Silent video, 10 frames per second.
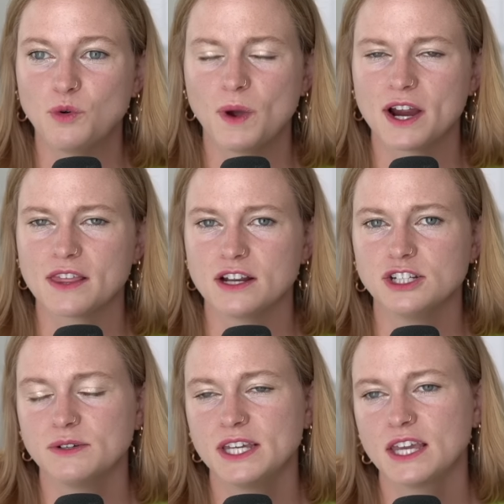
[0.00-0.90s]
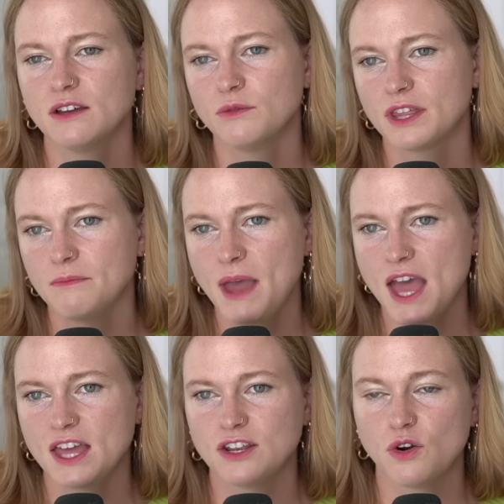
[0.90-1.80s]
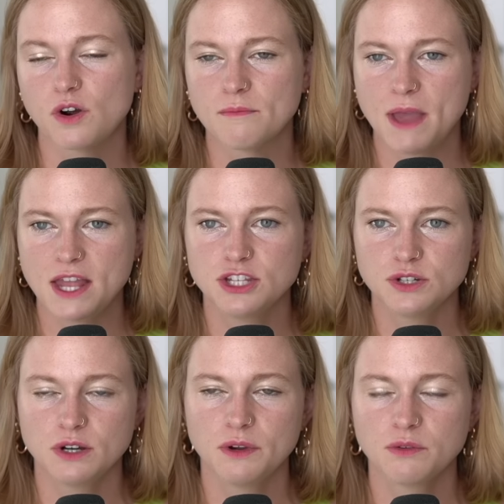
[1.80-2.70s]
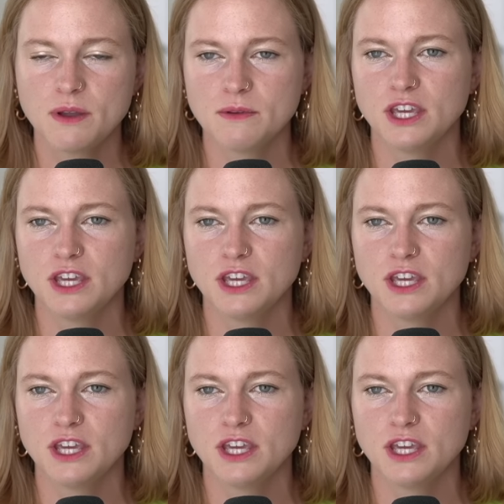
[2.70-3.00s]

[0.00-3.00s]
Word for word: where they're doing it with men or men do it with women.